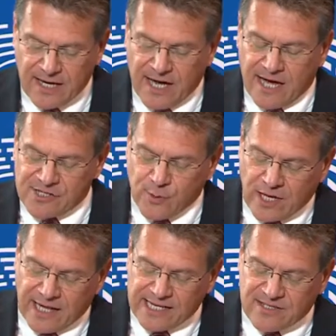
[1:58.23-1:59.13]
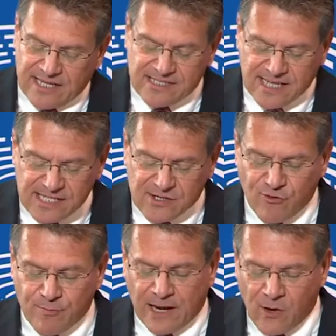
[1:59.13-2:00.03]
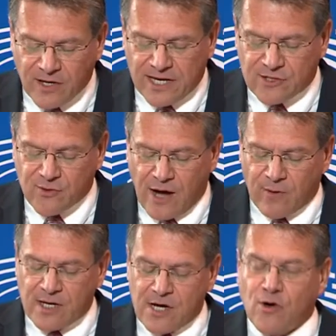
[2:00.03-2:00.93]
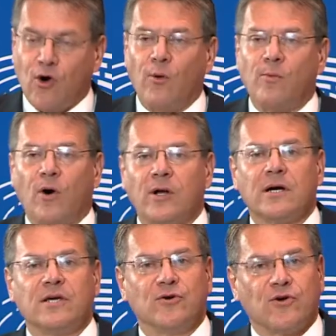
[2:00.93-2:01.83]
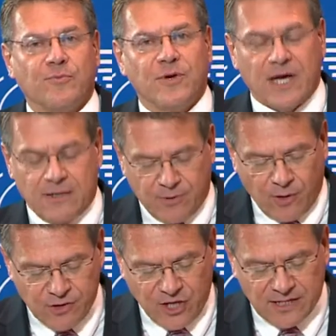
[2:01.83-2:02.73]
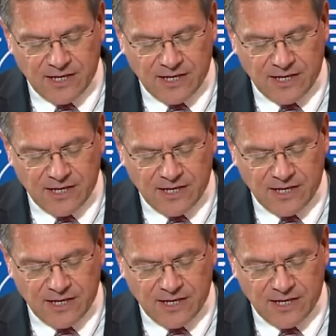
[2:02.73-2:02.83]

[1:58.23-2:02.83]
as well as their sense of belonging to our common European project.